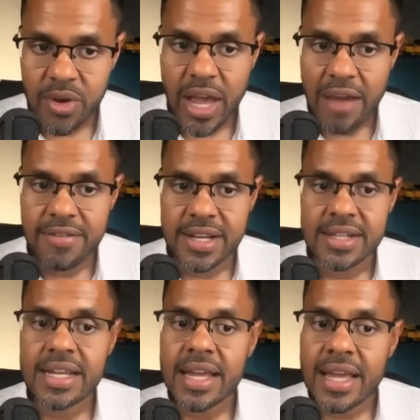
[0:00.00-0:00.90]

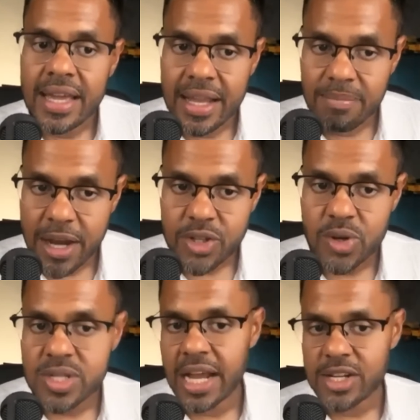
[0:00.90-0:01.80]
evident in
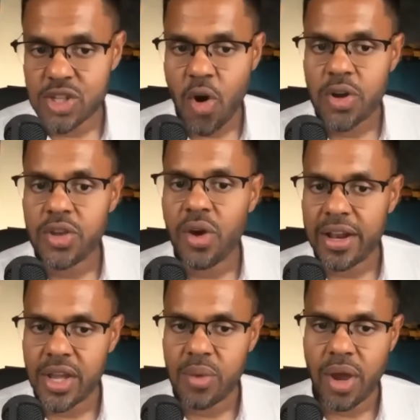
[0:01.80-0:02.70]
metros like Tokyo
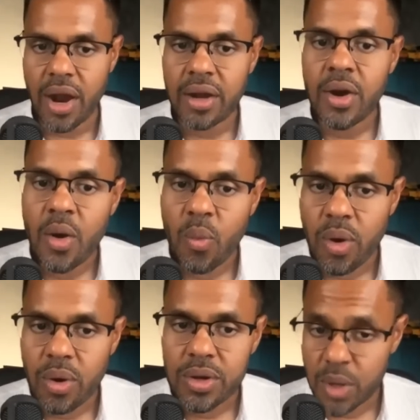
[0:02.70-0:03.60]
and New
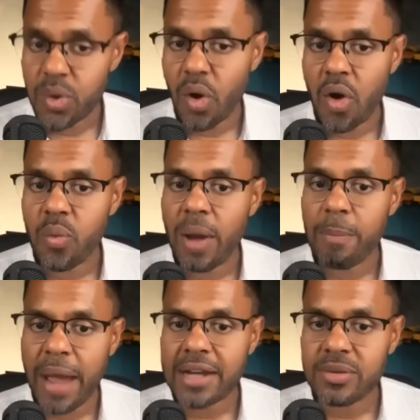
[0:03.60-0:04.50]
York, where
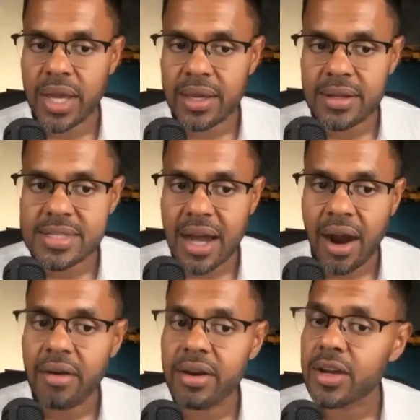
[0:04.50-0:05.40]
packed vehicles
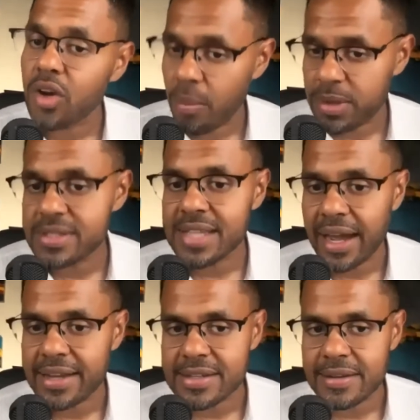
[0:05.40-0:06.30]
are a common
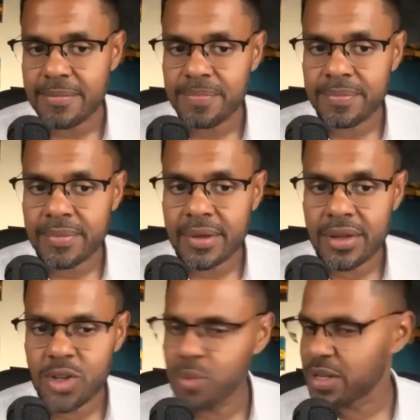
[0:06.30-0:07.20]
sight.
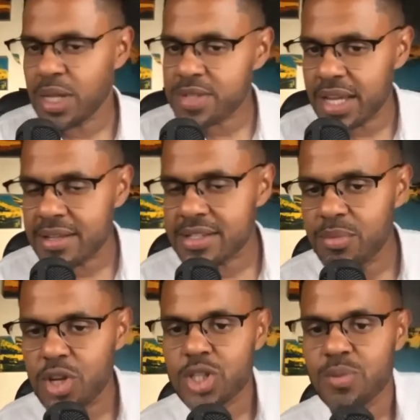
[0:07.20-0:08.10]
You must have seen some
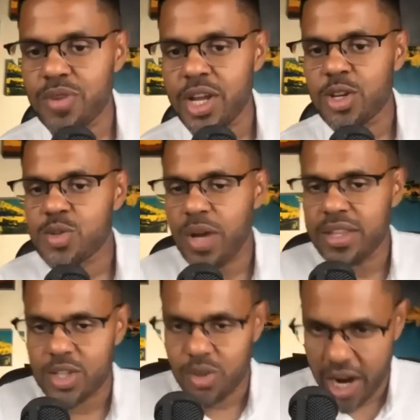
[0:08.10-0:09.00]
YouTube videos where
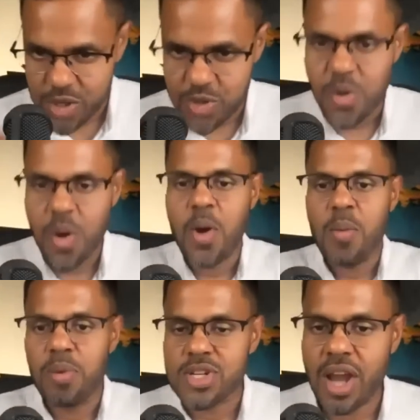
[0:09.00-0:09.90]
they try to
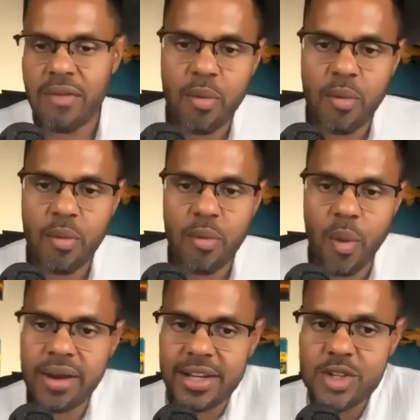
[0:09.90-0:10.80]
push everyone
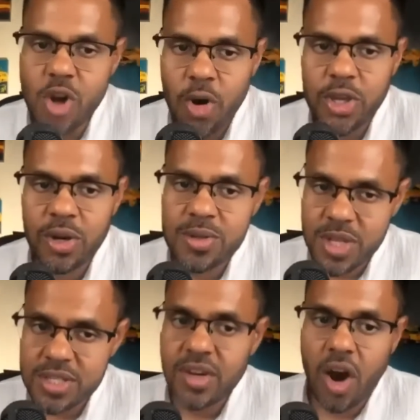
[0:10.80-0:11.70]
in Tokyo. So
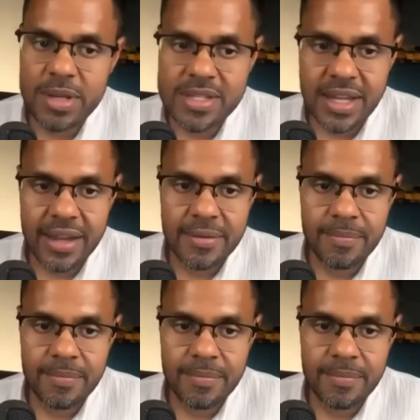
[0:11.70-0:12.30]
it's a common sight.